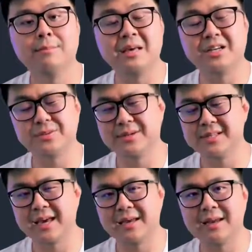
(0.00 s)
meters per
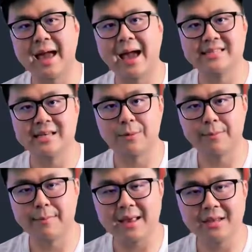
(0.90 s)
second as our
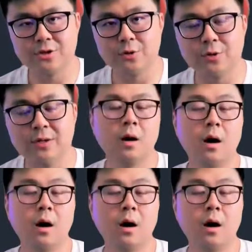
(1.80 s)
magnitude.